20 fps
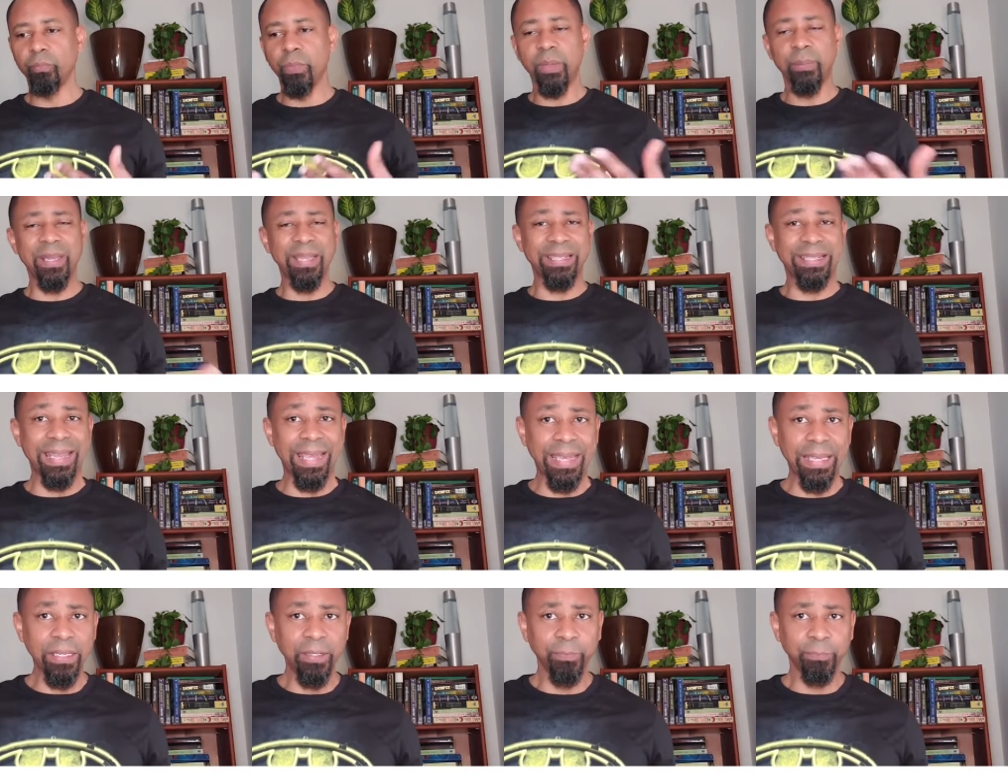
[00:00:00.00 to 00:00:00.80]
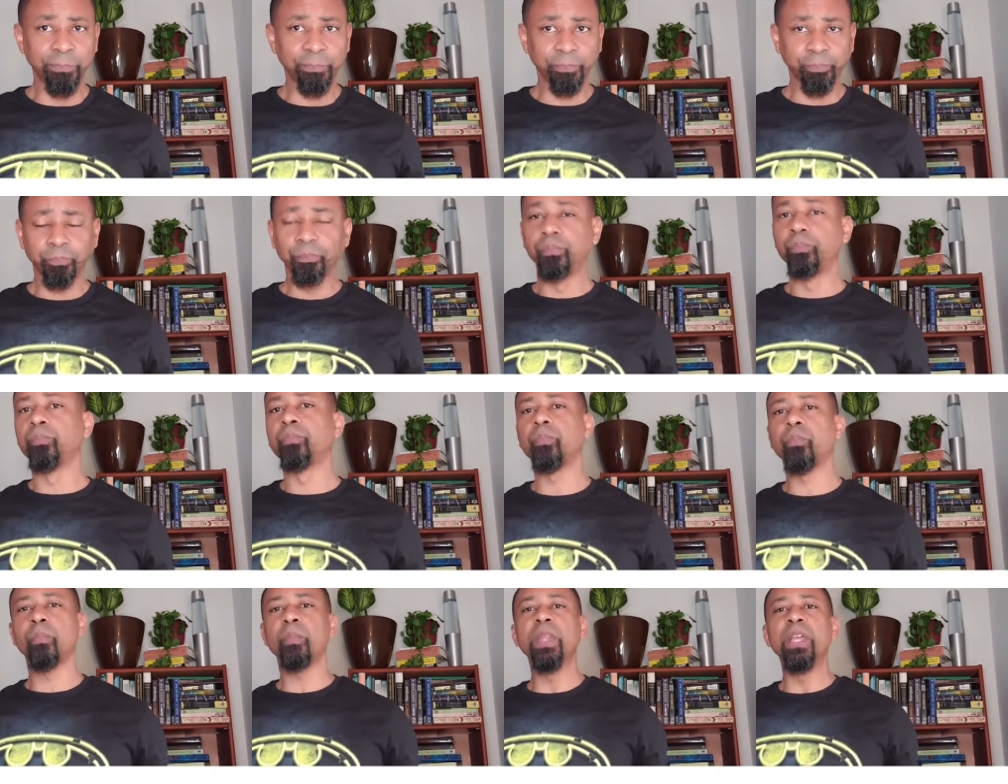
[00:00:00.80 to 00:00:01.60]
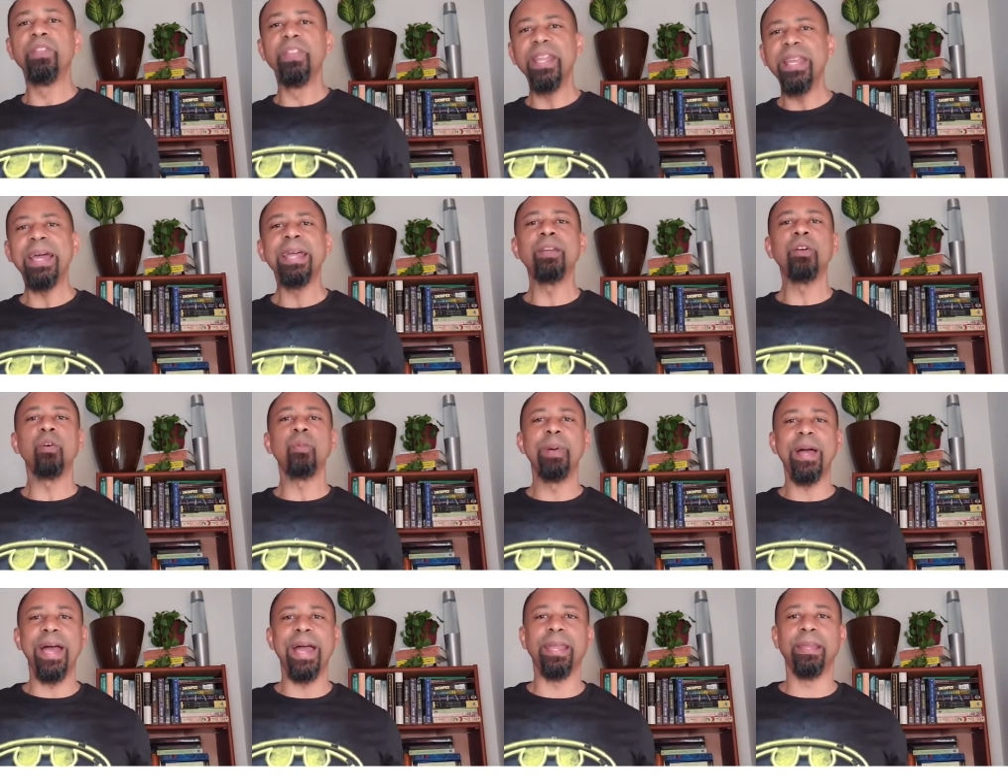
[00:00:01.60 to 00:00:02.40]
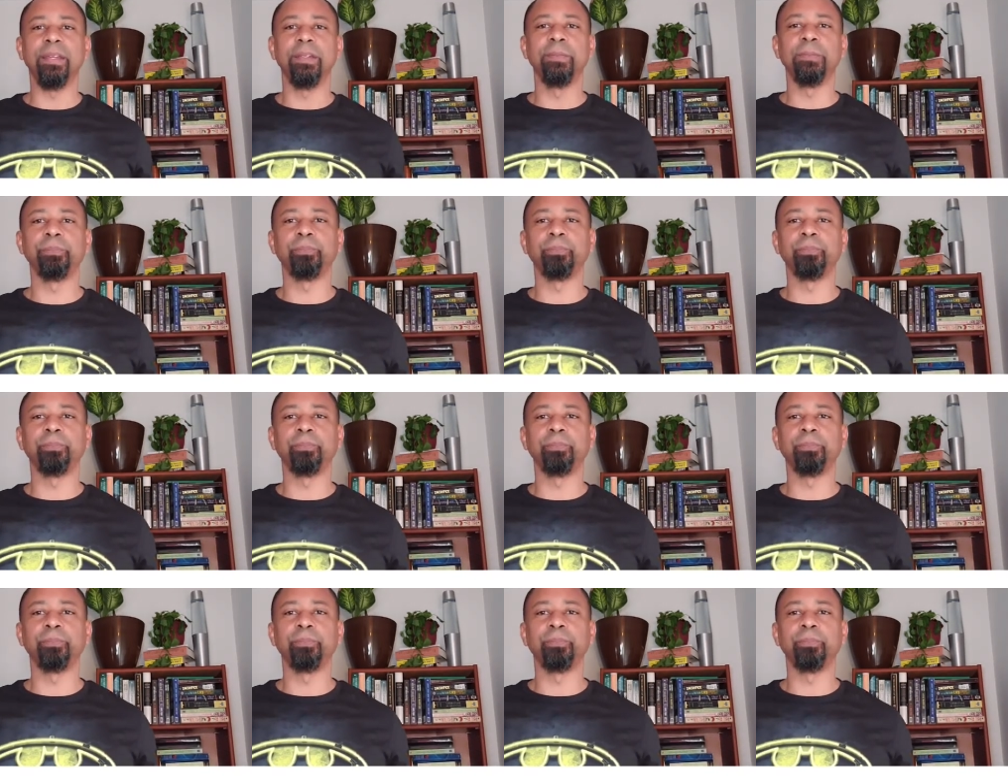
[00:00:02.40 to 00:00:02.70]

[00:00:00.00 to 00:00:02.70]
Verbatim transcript: maybe a day. Then I go back.